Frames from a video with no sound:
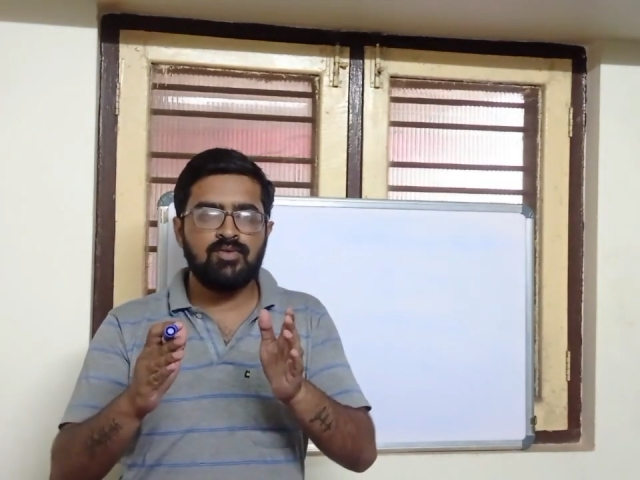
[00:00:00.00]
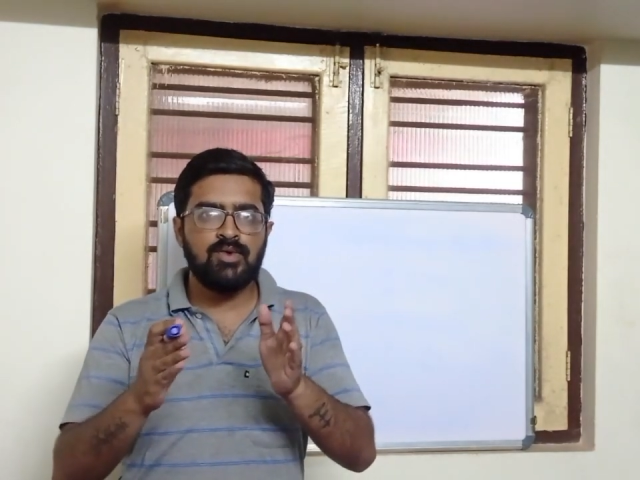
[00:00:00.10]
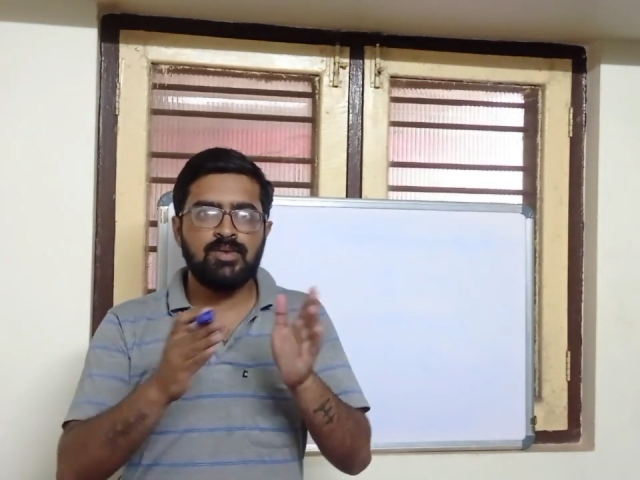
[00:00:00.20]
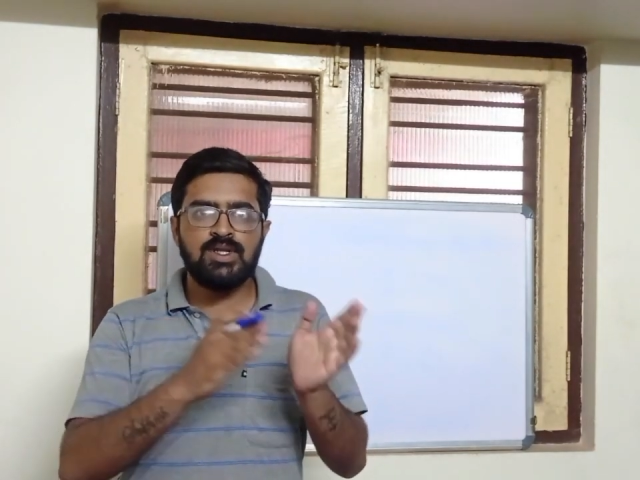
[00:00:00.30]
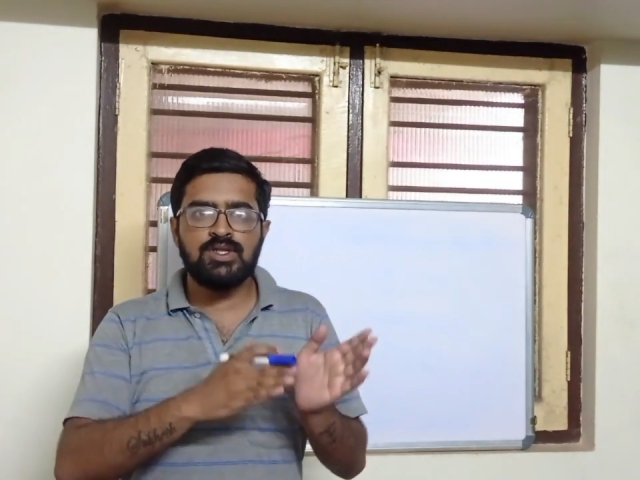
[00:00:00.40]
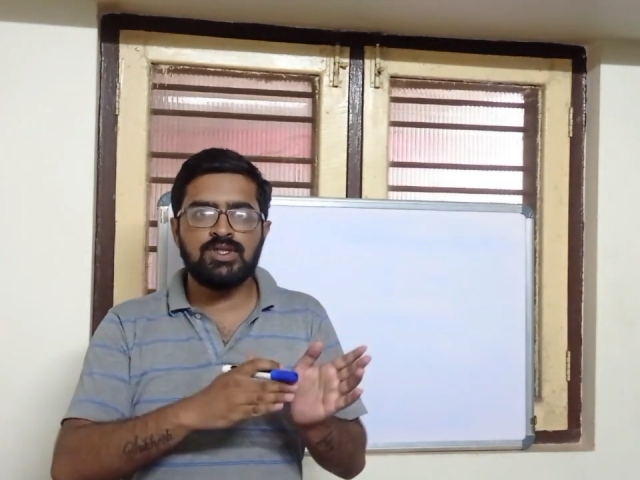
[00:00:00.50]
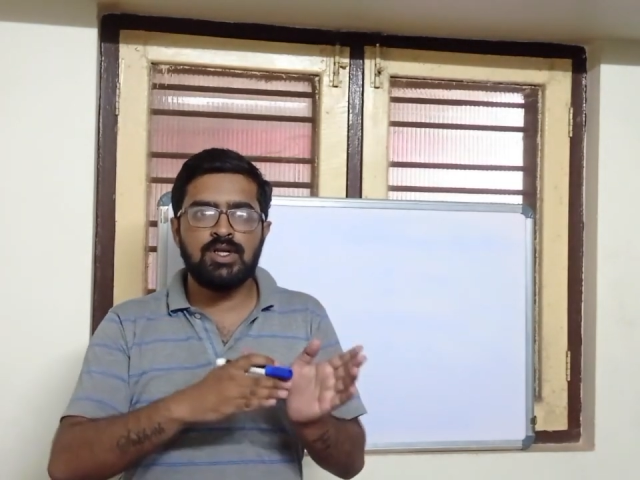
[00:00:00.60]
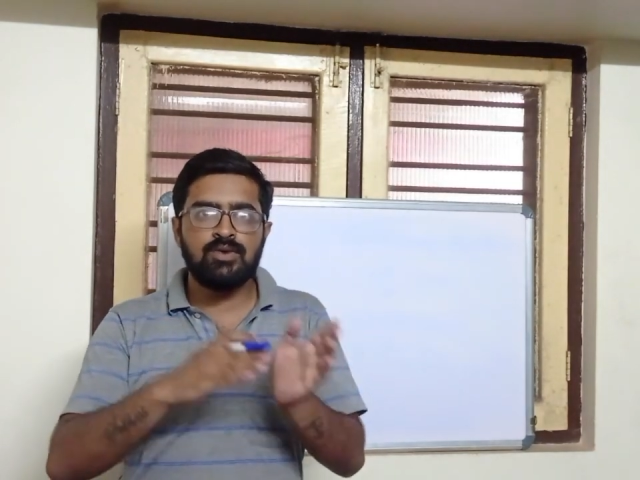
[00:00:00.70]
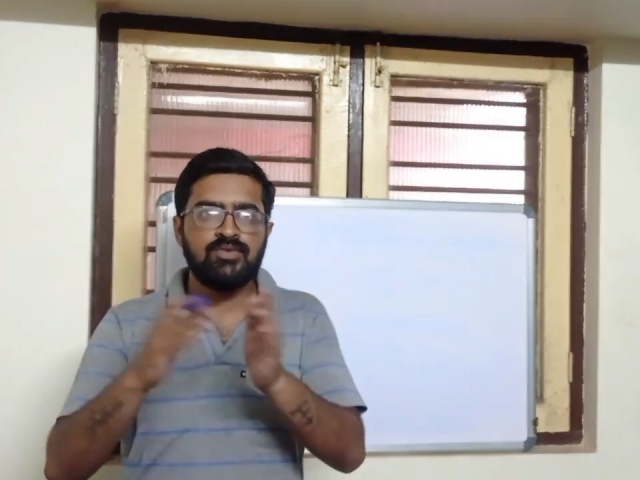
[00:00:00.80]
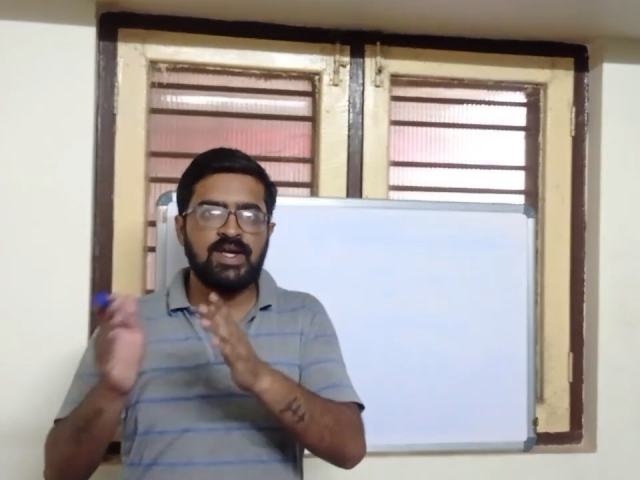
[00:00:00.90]
from
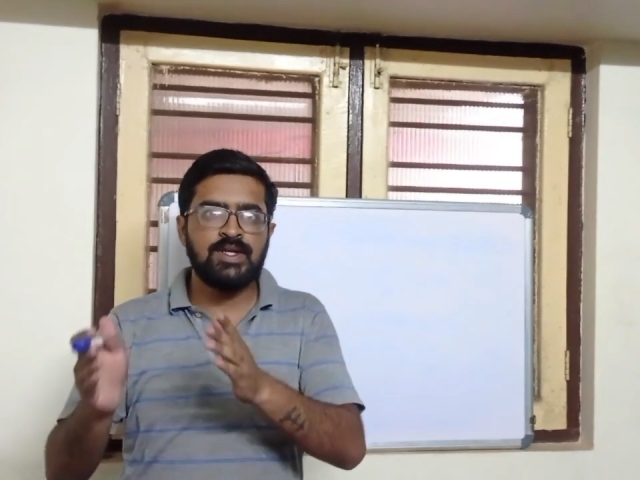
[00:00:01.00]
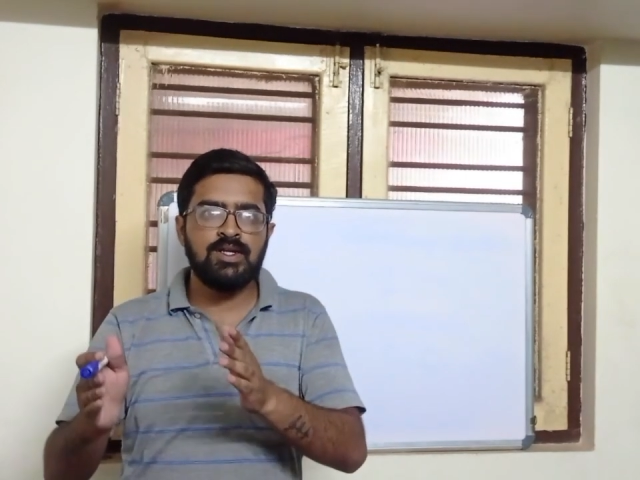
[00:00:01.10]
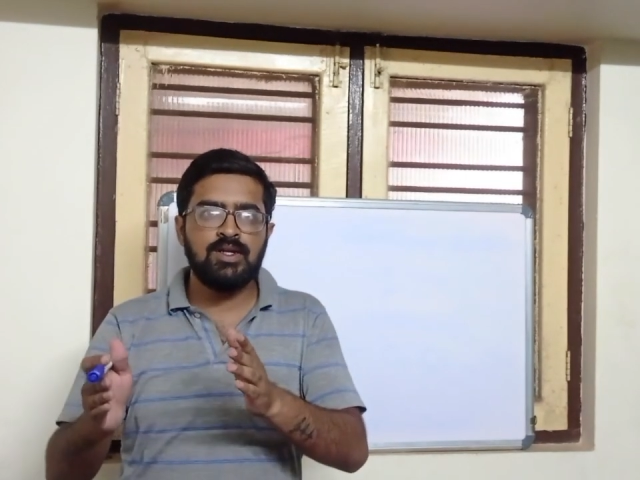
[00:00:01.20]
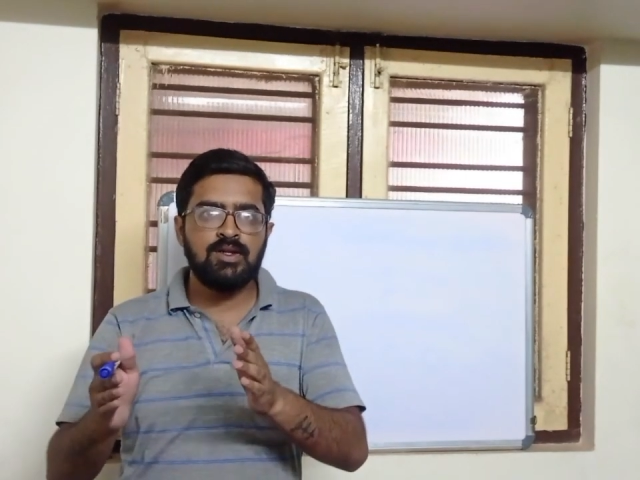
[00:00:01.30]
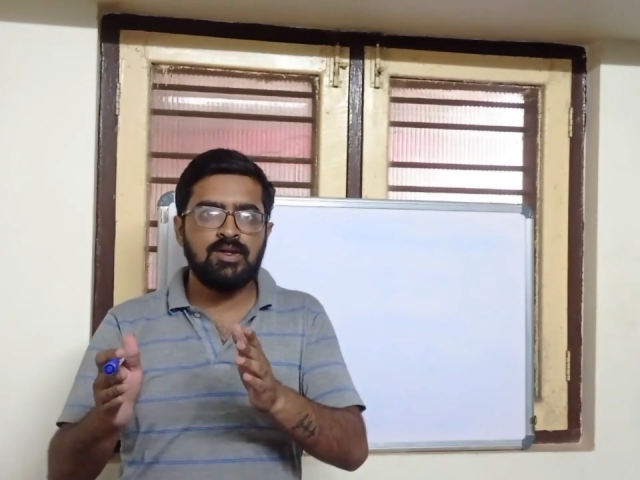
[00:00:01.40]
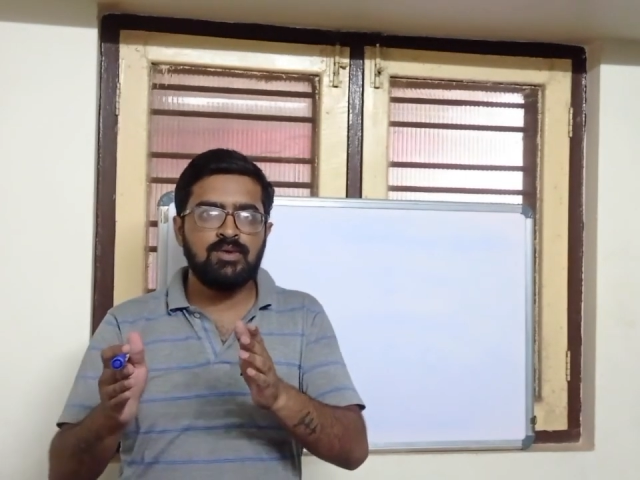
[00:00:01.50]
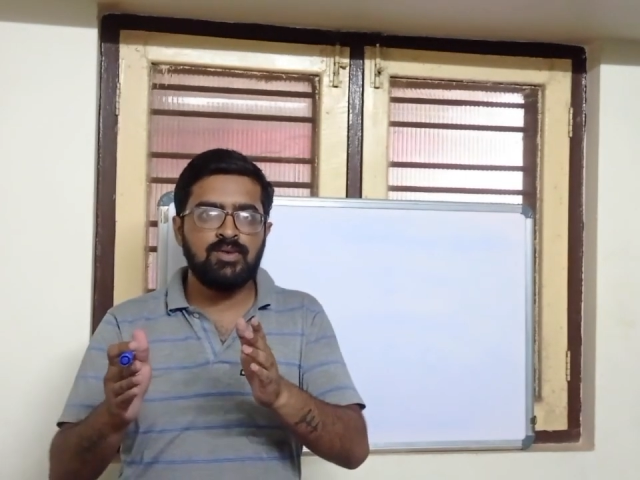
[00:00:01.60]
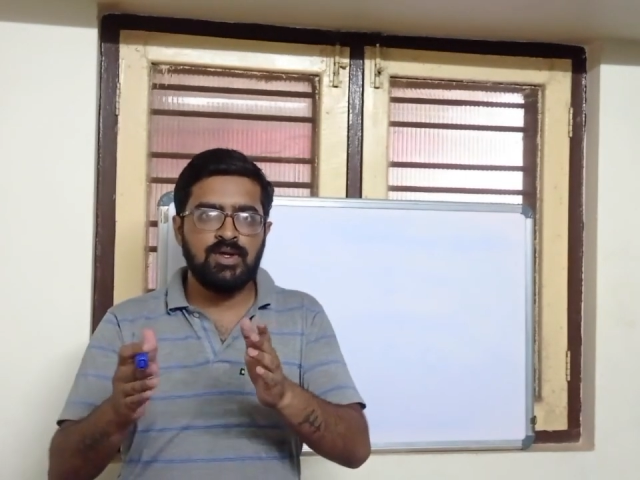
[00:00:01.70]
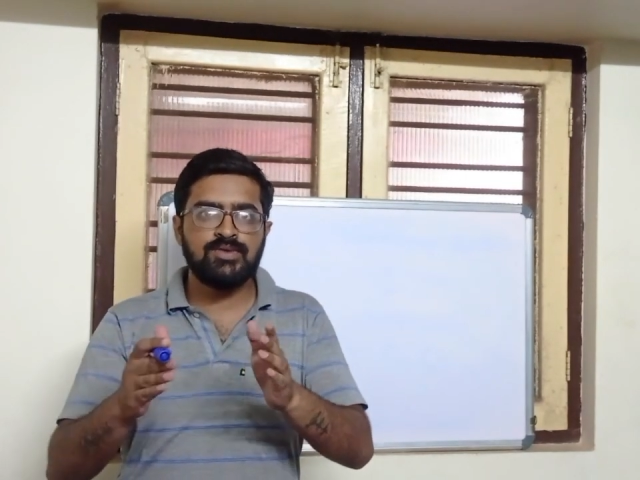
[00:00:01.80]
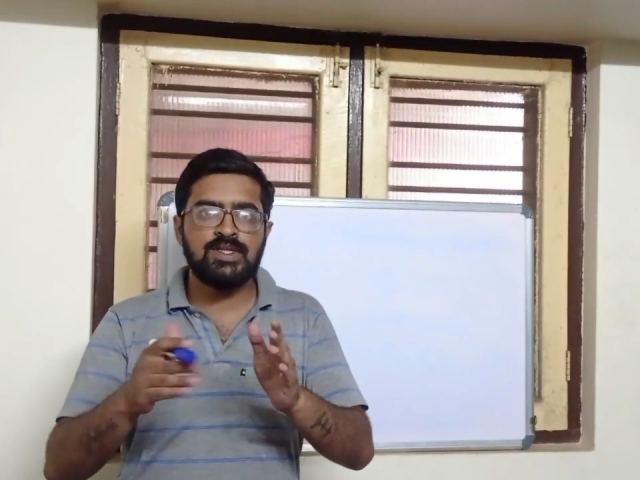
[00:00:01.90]
initial to final
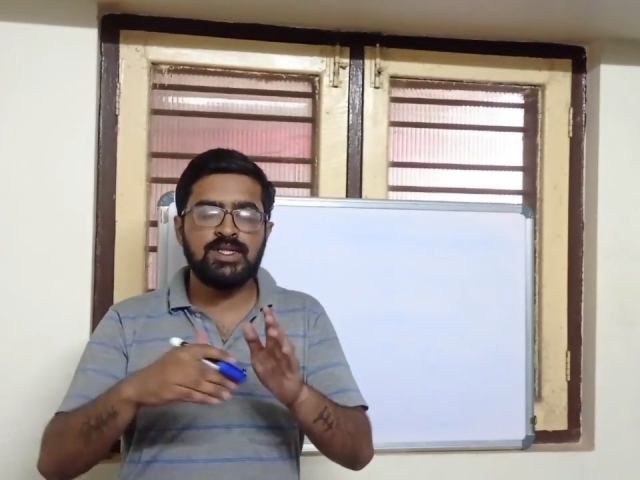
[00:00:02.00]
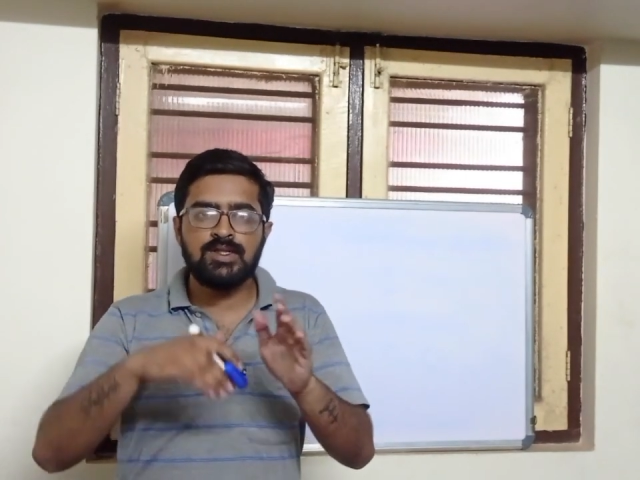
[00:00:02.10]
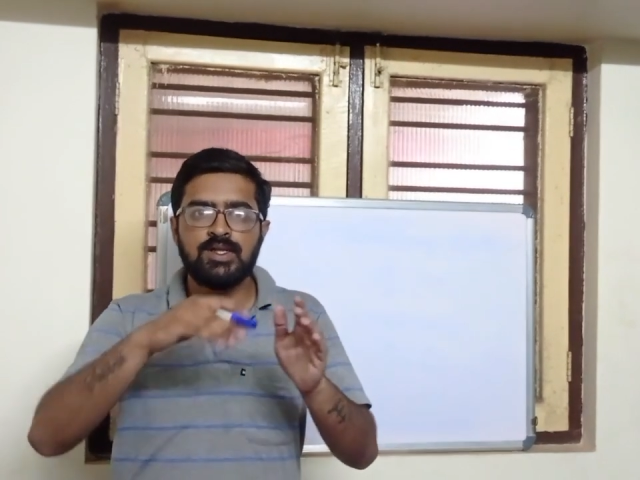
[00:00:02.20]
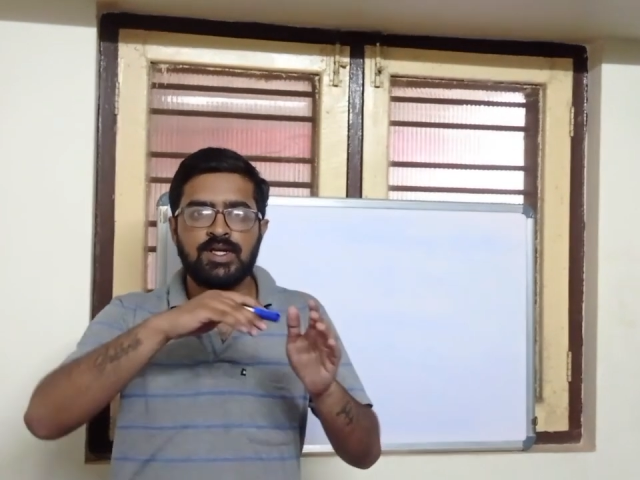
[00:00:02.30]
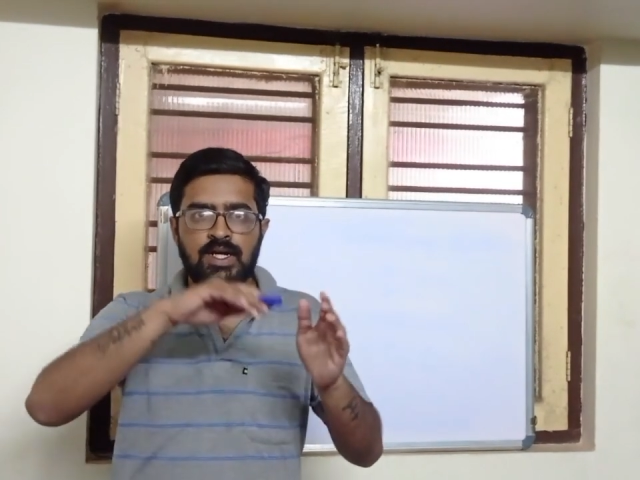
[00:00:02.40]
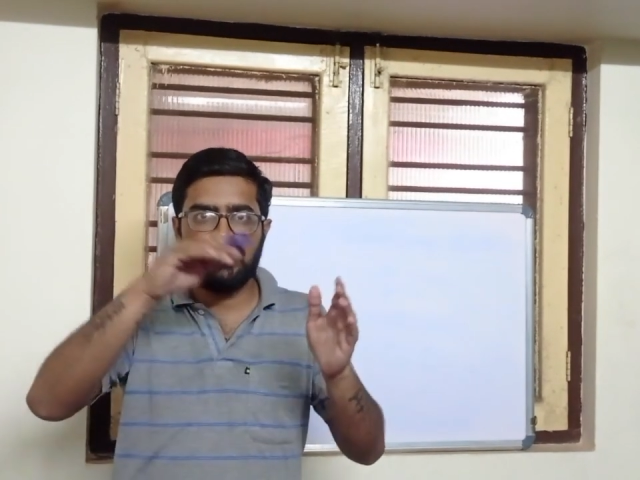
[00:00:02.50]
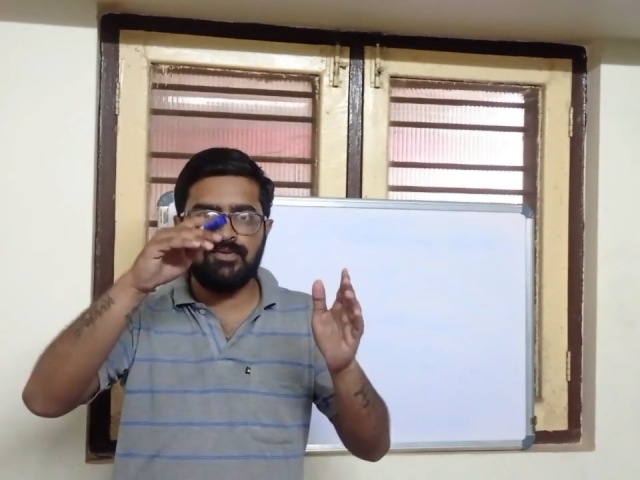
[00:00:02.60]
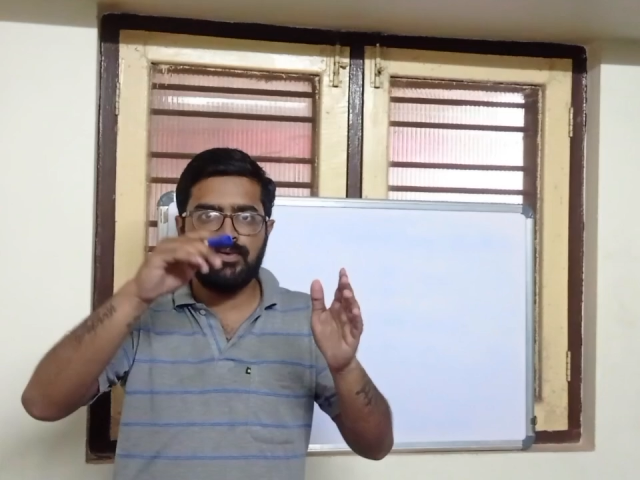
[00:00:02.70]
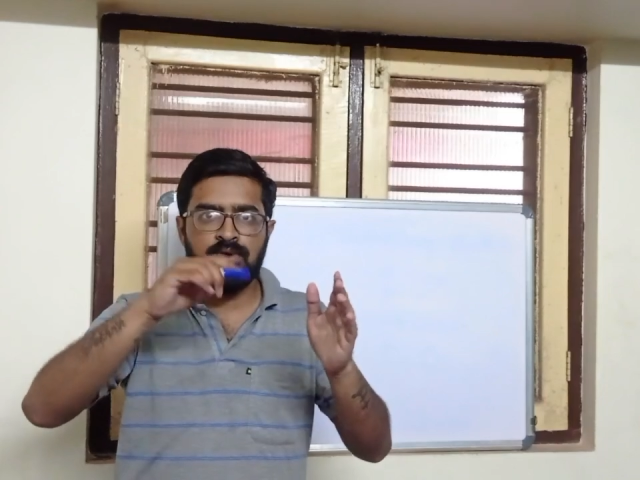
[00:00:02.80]
we have seen in the graph.